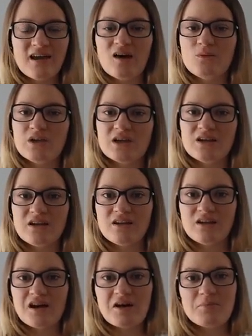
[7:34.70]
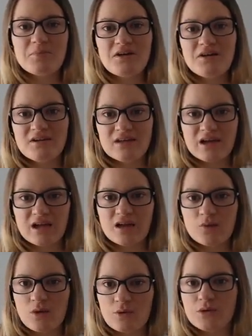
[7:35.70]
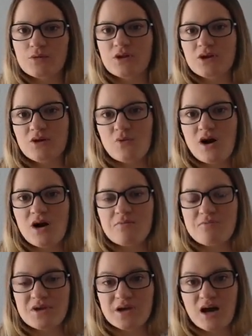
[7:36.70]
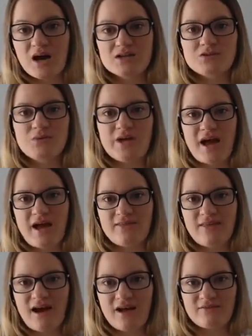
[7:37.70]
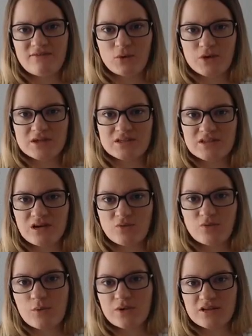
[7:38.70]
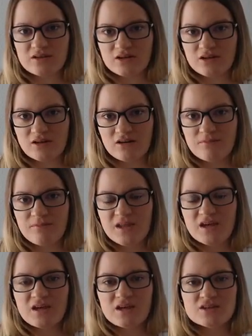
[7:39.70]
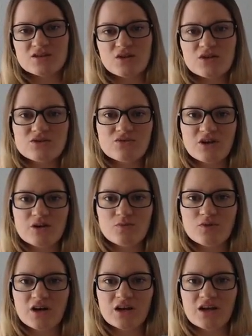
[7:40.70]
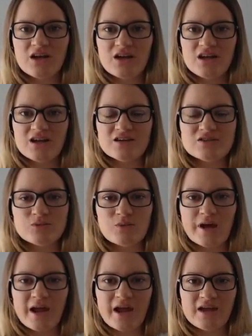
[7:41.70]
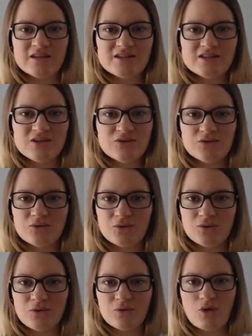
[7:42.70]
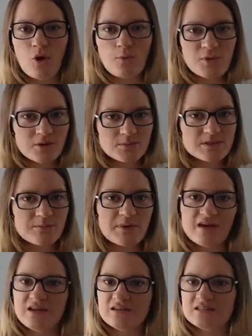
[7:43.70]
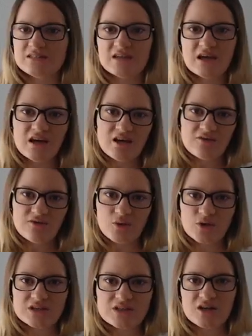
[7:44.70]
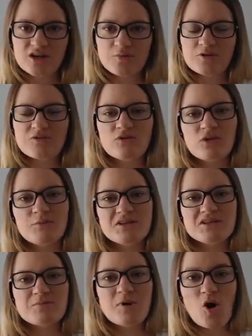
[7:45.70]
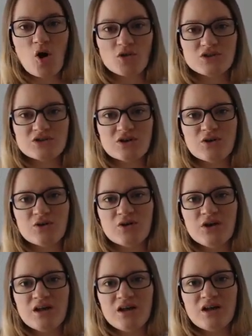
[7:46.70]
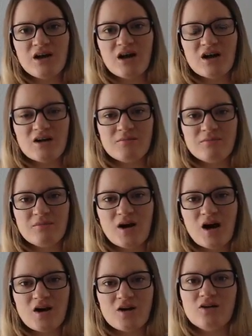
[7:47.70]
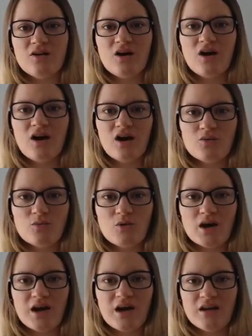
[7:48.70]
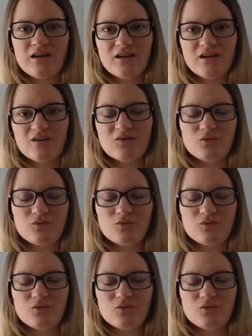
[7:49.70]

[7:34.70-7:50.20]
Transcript: and we can end up getting what we really want because we have that focus on what we can learn. And so this framework is a way to open up space, focus on our performance, but also on what